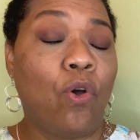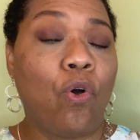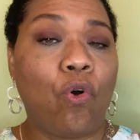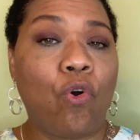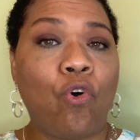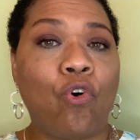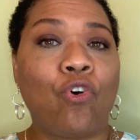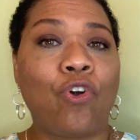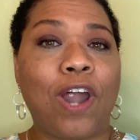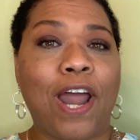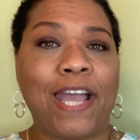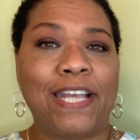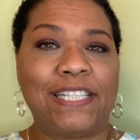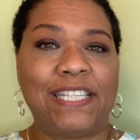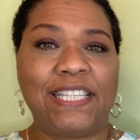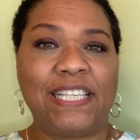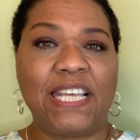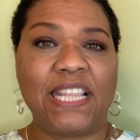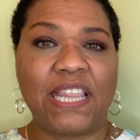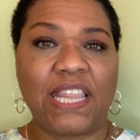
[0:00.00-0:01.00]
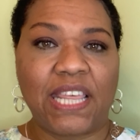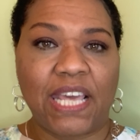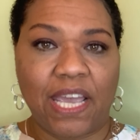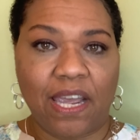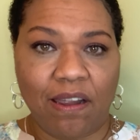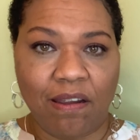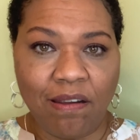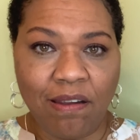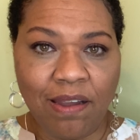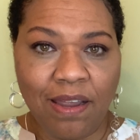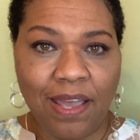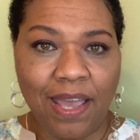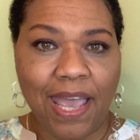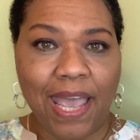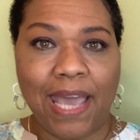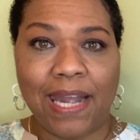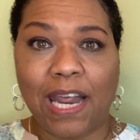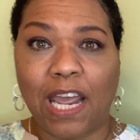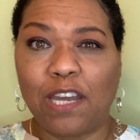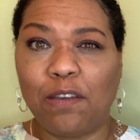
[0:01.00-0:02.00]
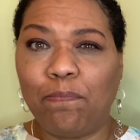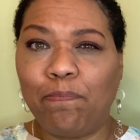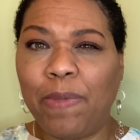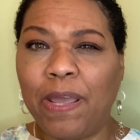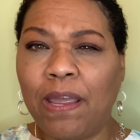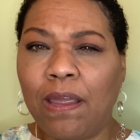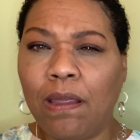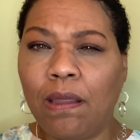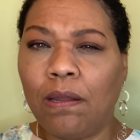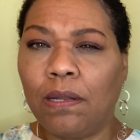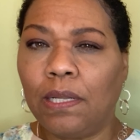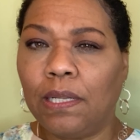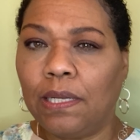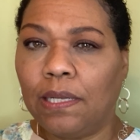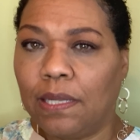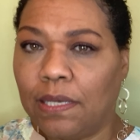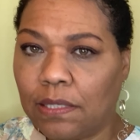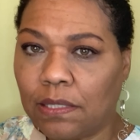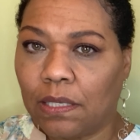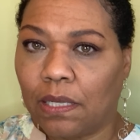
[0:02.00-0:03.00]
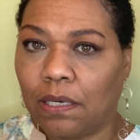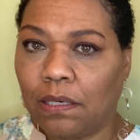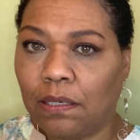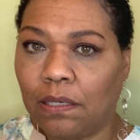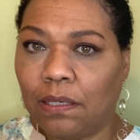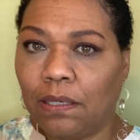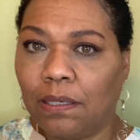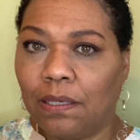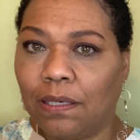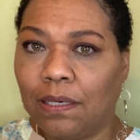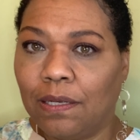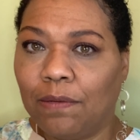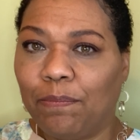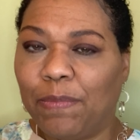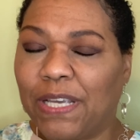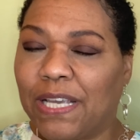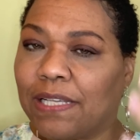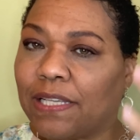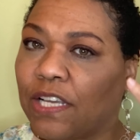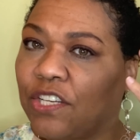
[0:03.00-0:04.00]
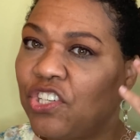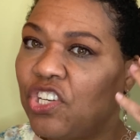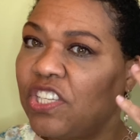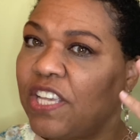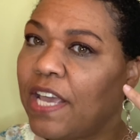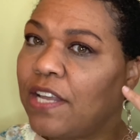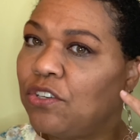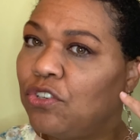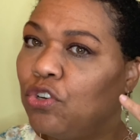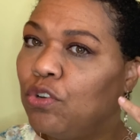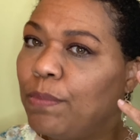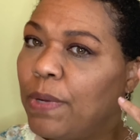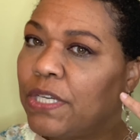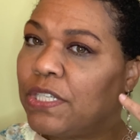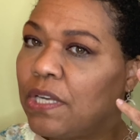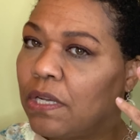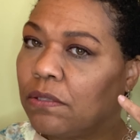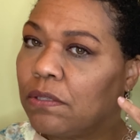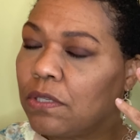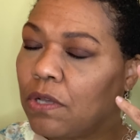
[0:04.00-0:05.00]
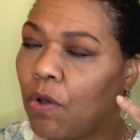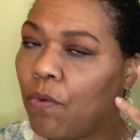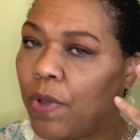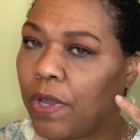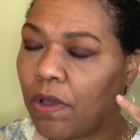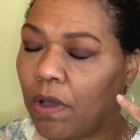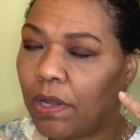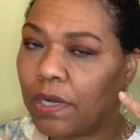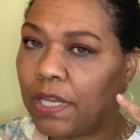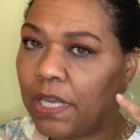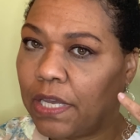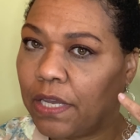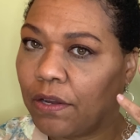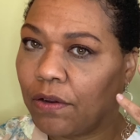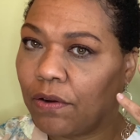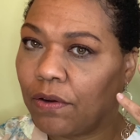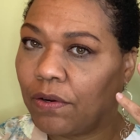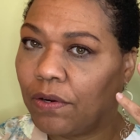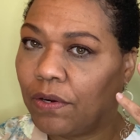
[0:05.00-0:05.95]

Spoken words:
Or I'd sit there and I'd barely listen because I just had too much else going on here.